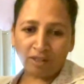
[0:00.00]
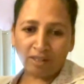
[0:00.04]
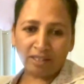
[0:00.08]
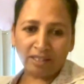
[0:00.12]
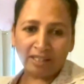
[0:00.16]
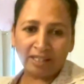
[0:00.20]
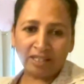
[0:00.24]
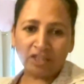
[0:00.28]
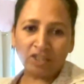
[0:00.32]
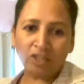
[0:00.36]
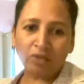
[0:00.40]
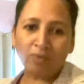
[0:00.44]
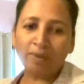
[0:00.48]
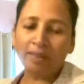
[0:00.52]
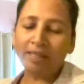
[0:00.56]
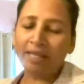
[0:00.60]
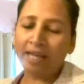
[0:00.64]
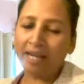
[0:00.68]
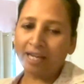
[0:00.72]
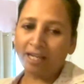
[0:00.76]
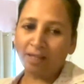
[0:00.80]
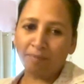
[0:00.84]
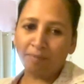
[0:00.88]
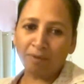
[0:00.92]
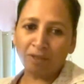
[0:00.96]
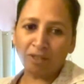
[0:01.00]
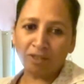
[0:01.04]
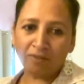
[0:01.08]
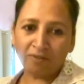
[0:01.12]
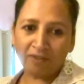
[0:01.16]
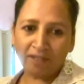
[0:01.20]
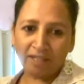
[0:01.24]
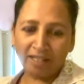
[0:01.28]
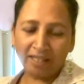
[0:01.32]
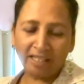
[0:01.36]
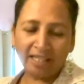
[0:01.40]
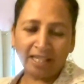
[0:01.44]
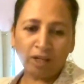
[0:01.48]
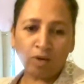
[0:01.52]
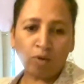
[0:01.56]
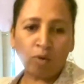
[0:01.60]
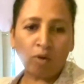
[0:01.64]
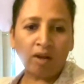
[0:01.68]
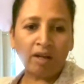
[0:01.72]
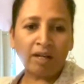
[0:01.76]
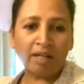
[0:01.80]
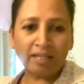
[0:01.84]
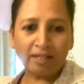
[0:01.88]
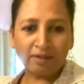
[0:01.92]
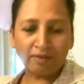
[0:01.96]
oxidation with the atmosphere, their
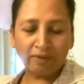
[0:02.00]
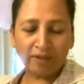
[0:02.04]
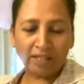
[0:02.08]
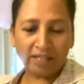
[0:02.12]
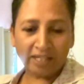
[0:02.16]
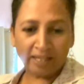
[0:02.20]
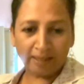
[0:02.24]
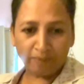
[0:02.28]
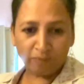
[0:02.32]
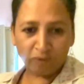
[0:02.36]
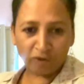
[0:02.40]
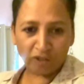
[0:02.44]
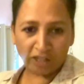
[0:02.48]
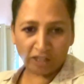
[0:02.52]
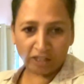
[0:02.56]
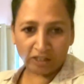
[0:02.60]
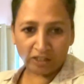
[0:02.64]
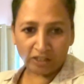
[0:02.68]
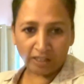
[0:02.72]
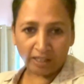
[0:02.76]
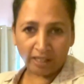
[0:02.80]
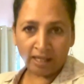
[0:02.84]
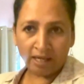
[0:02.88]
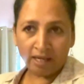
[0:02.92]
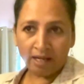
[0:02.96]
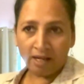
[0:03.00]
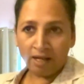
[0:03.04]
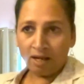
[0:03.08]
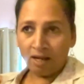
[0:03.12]
quality will keep changing.